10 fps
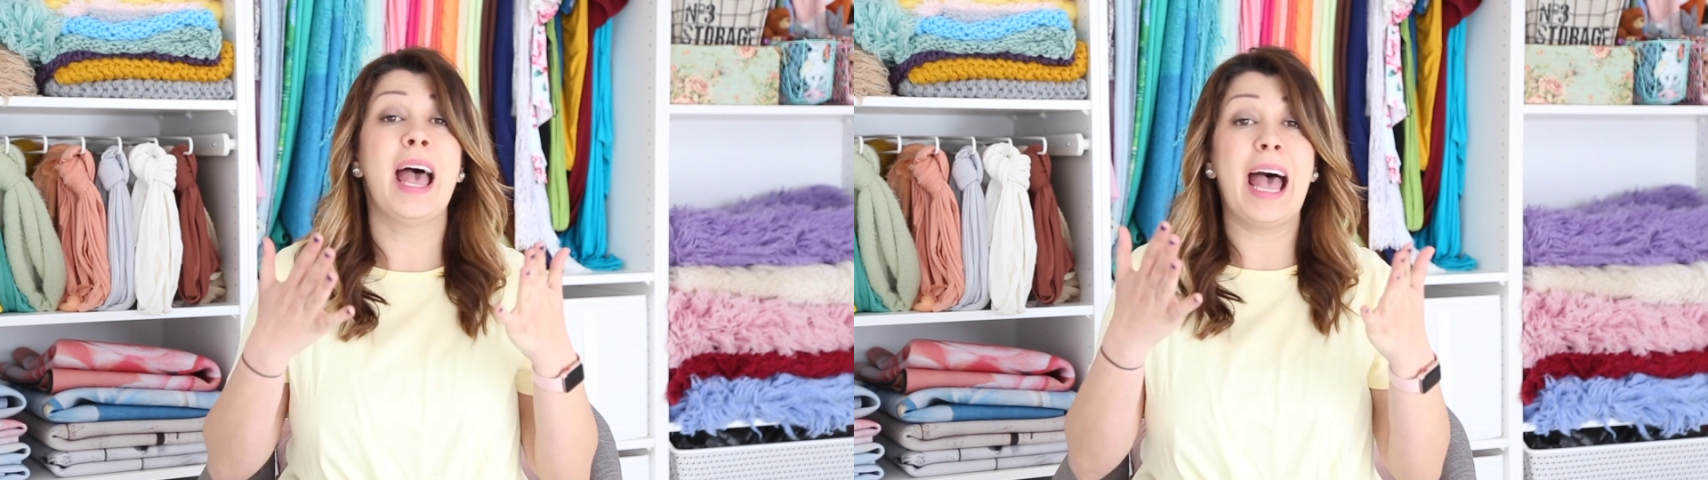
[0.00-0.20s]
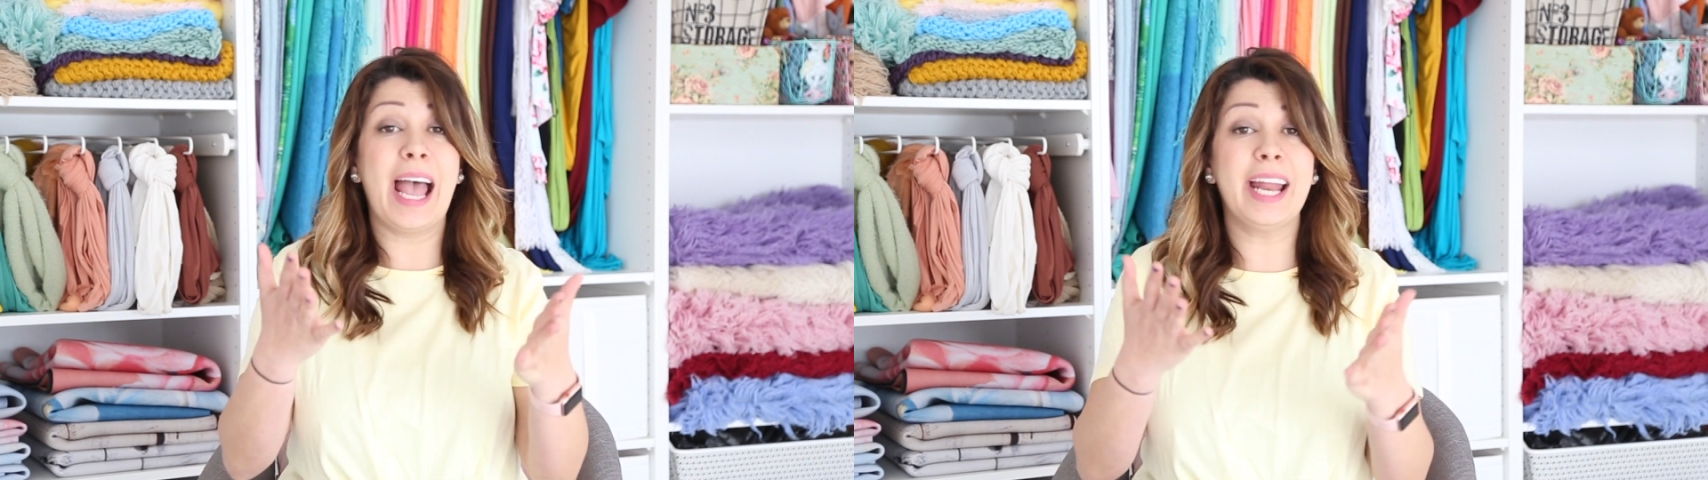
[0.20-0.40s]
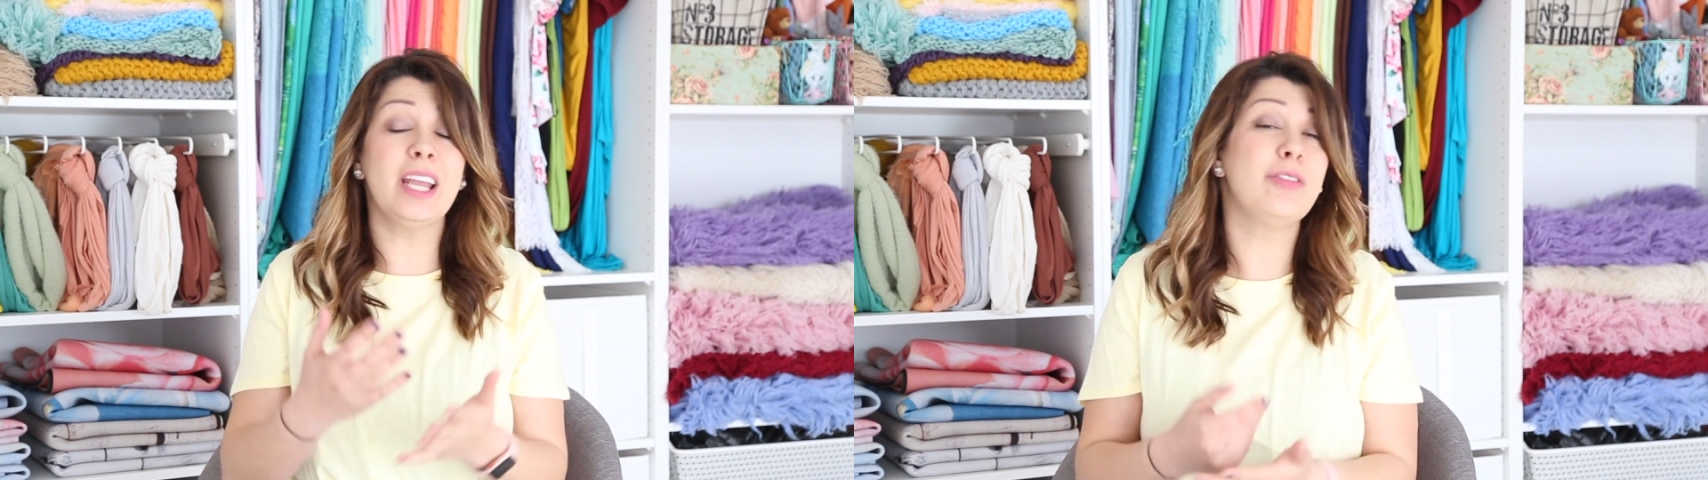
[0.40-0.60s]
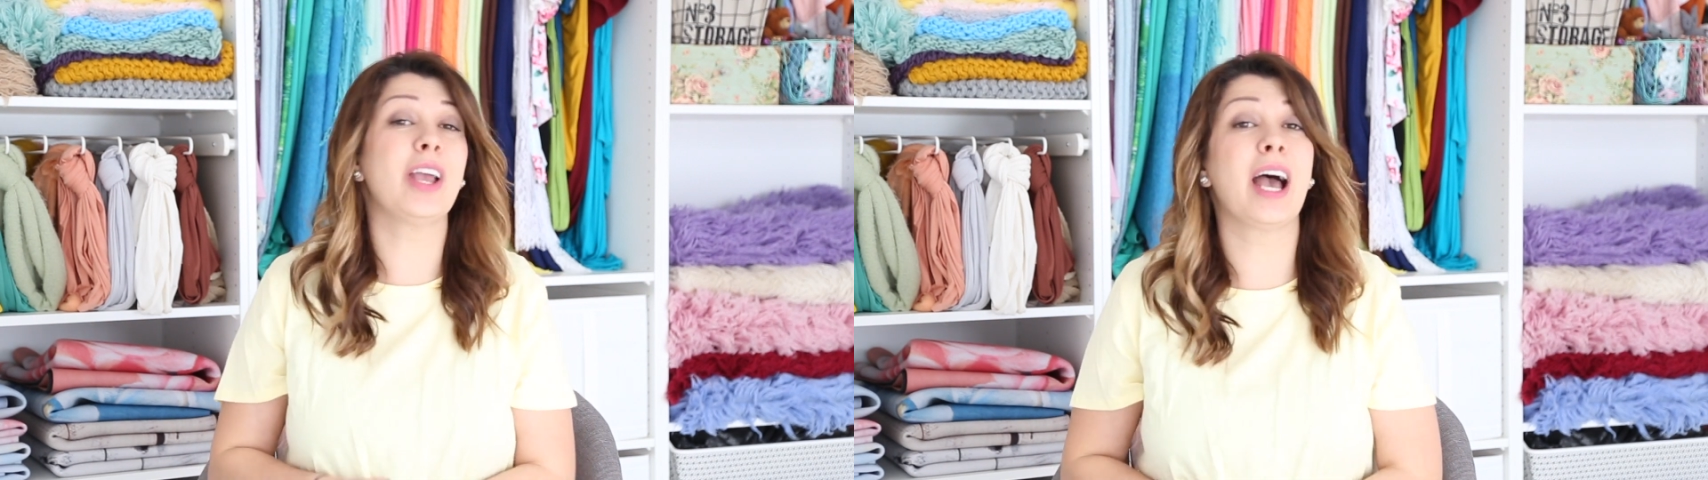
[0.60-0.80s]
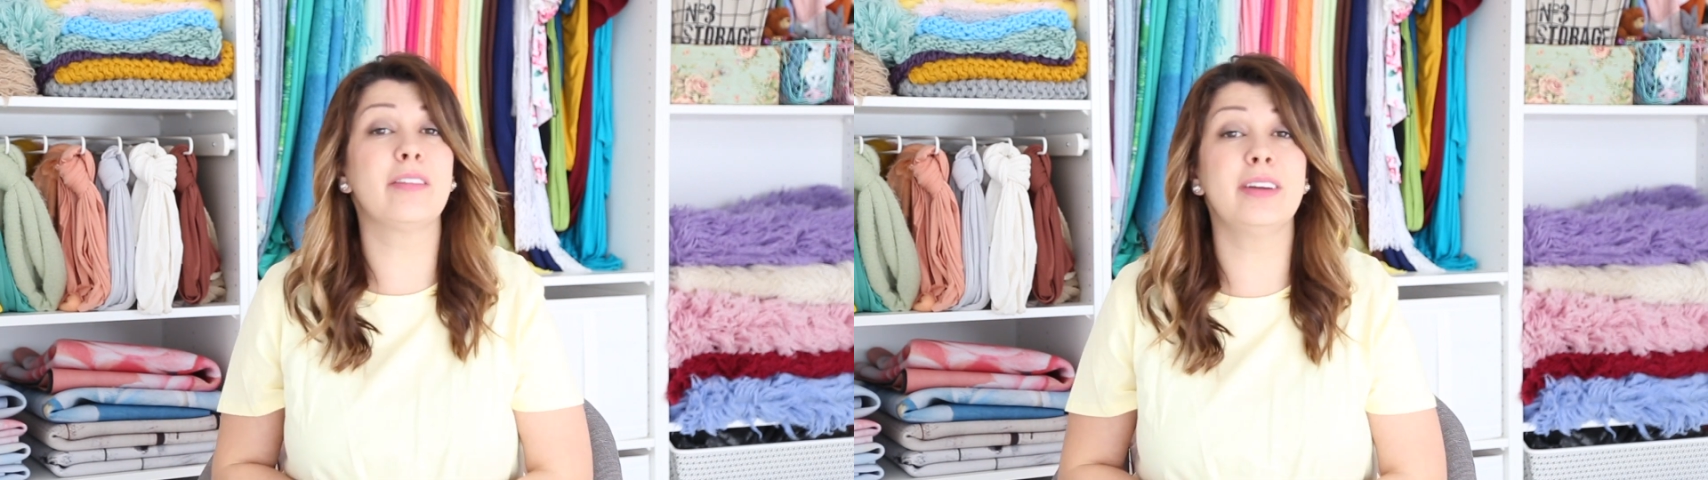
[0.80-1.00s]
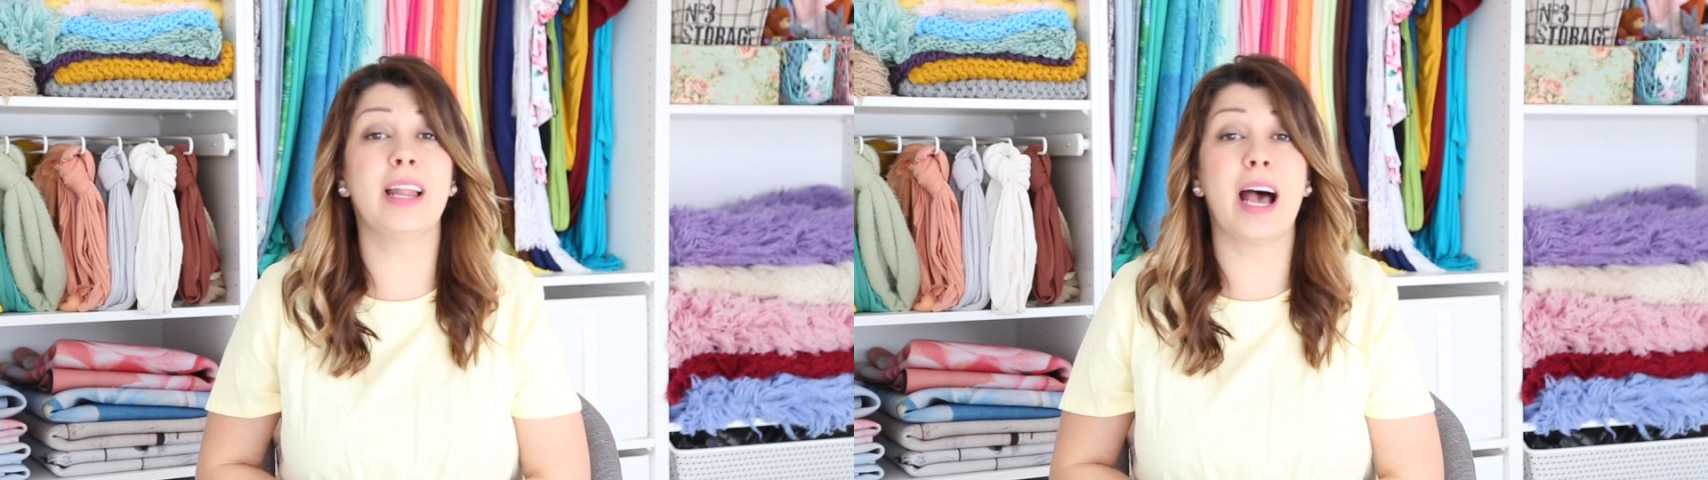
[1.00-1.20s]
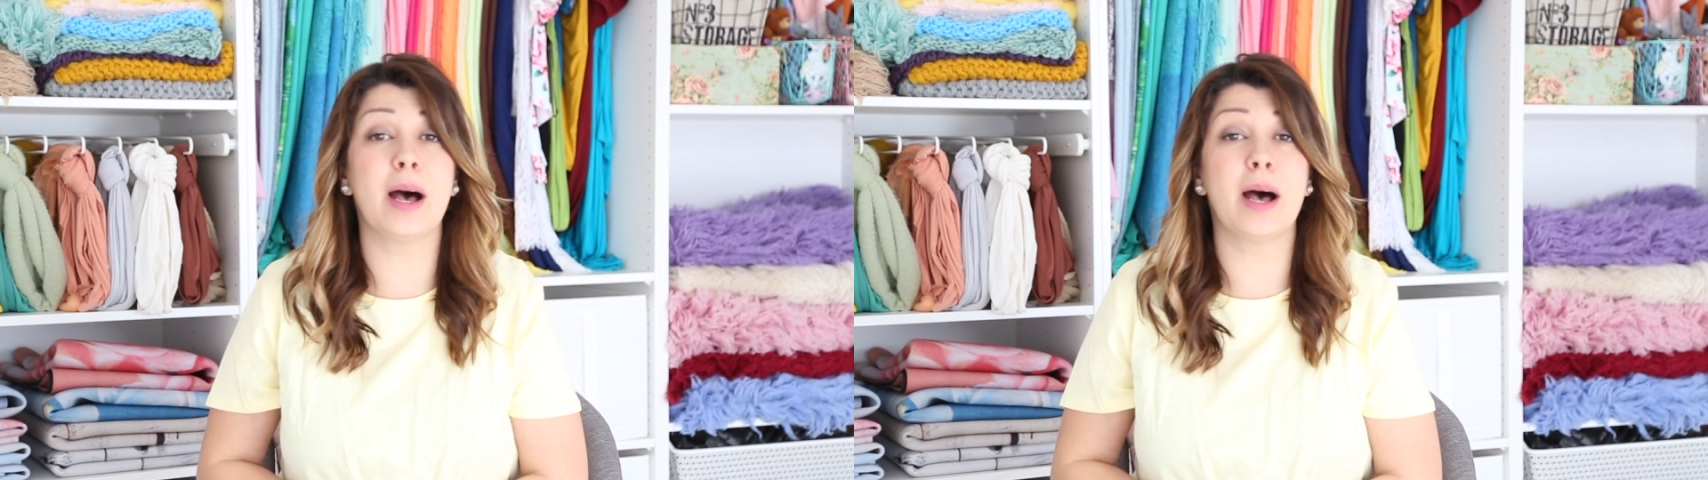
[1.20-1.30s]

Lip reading: And if you haven't